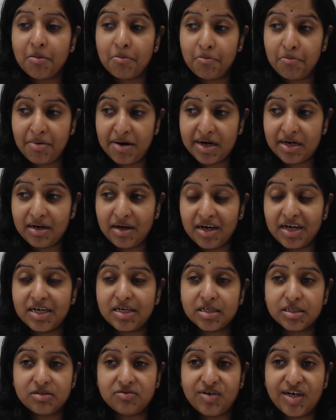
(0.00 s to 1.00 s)
But
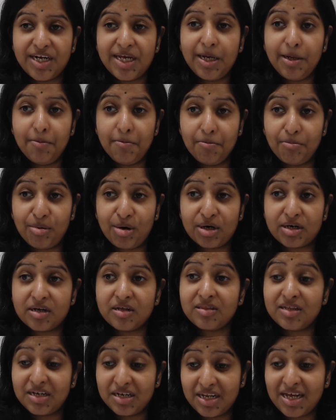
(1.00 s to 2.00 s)
it is very
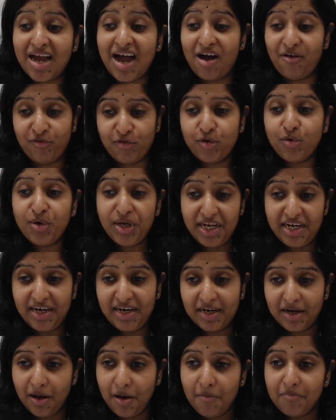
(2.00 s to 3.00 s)
important that they have to
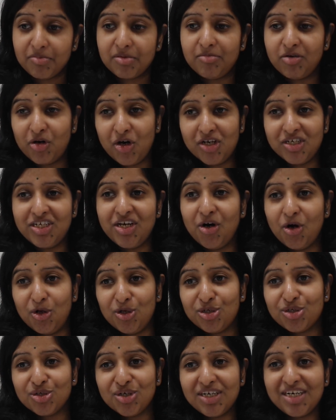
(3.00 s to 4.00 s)
eat because they
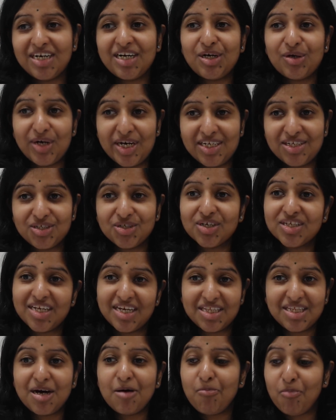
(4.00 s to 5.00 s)
also need to ensure
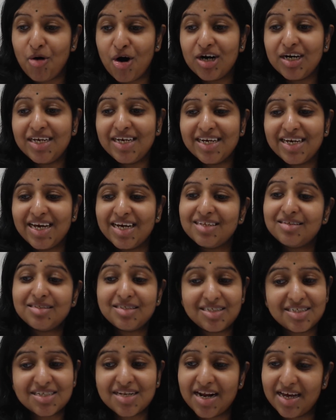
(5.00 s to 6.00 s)
that their body
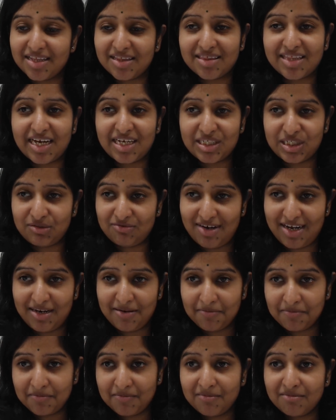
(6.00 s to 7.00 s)
gets strength as well.
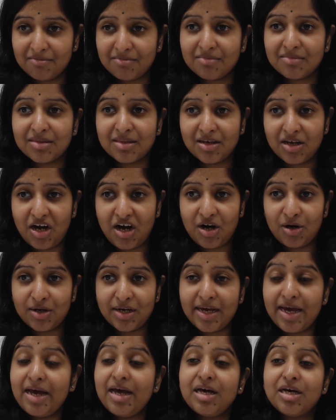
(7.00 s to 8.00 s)

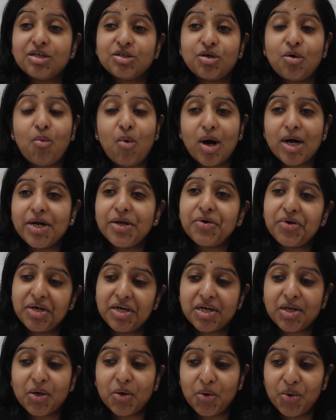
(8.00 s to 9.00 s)
Okay, so what you
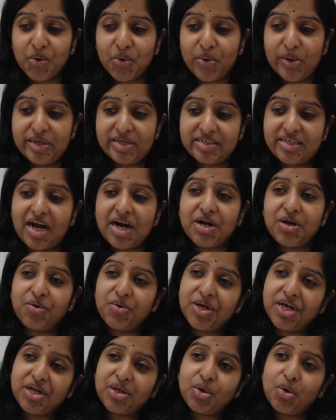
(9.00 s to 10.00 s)
need to do is that you
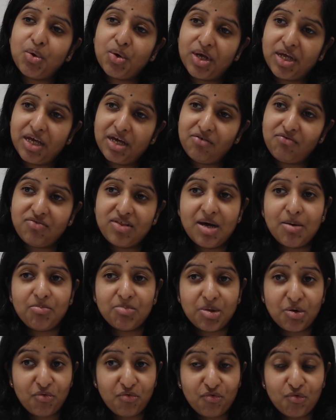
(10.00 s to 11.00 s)
need to give
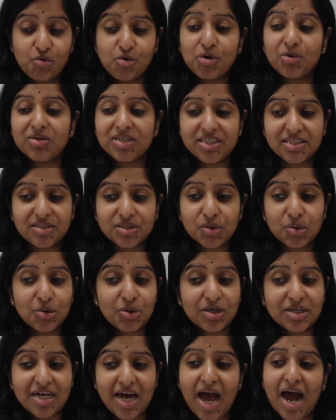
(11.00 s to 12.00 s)
them the food which is
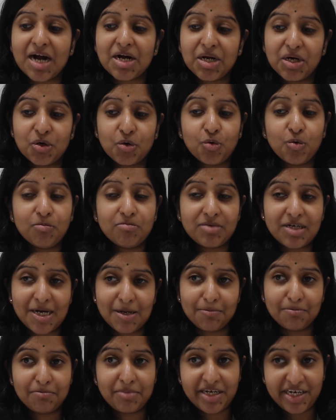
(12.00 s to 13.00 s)
cooked at a room
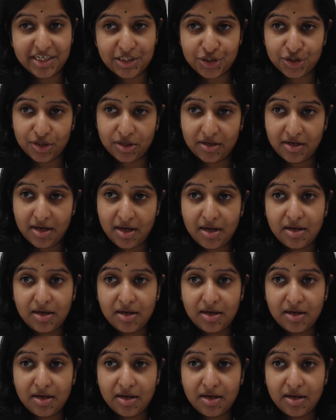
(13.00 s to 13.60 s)
temperature.